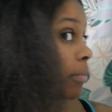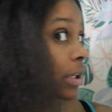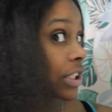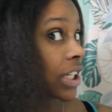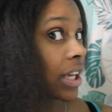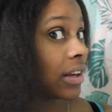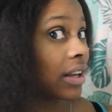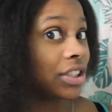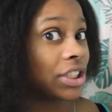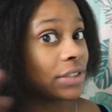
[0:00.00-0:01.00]
push it
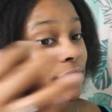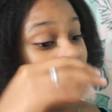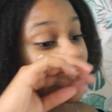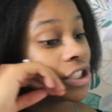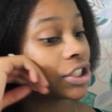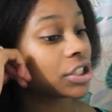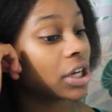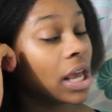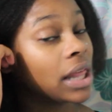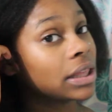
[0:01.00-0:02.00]
and just finish
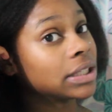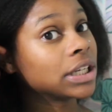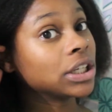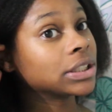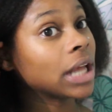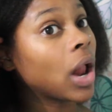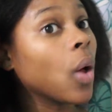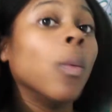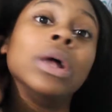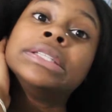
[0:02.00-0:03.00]
this hairstyle
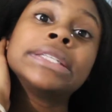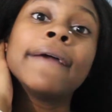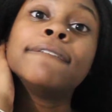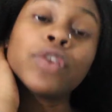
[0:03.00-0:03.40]
once and